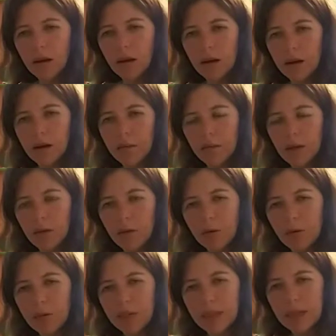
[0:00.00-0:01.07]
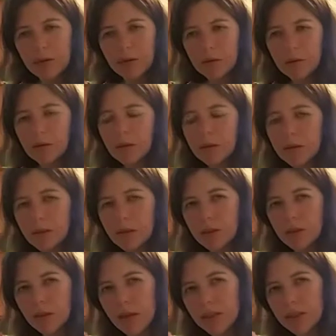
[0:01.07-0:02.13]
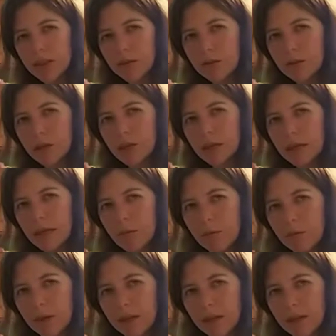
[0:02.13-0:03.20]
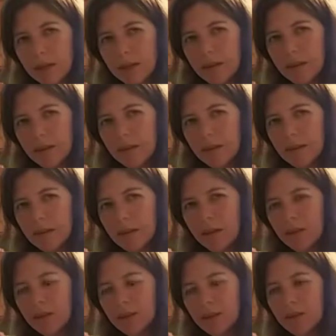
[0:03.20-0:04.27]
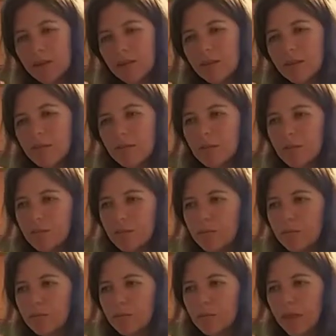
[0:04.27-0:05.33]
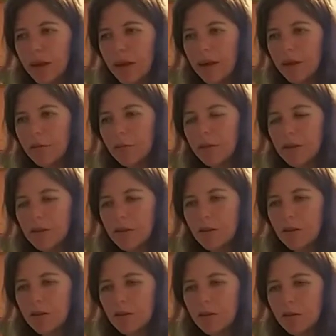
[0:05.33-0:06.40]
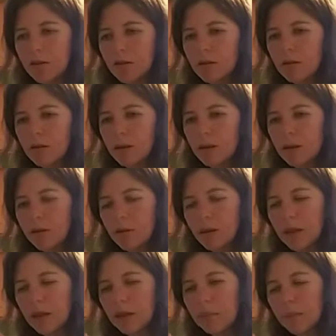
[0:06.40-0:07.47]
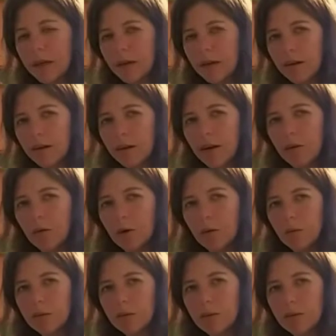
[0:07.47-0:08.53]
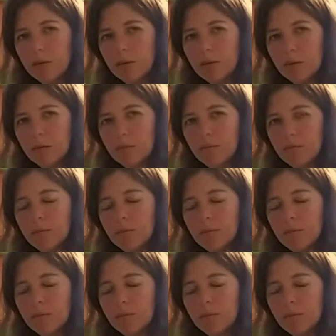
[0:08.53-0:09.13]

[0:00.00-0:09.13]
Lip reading: I wanted everyone to try to collaborate and help us all become better at what we do.